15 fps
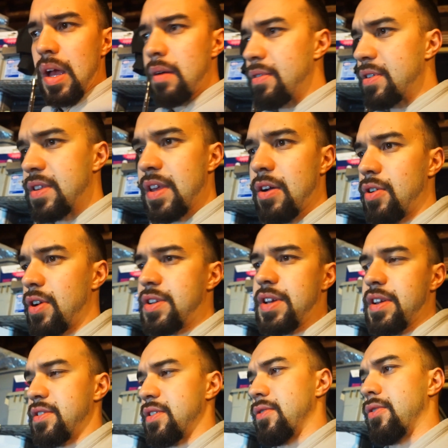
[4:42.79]
Obviously I already
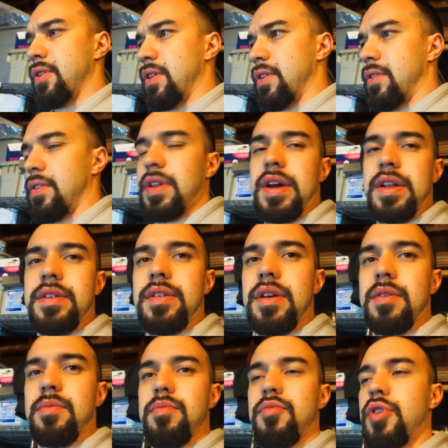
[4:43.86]
changed the oil and all that
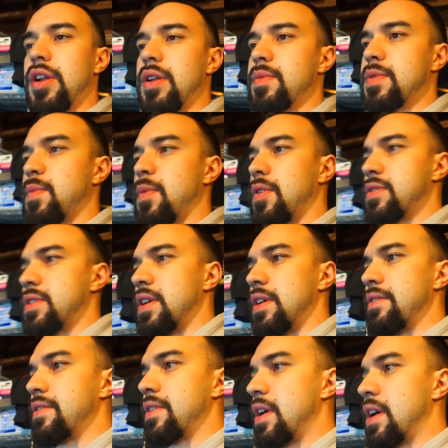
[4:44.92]
random small stuff,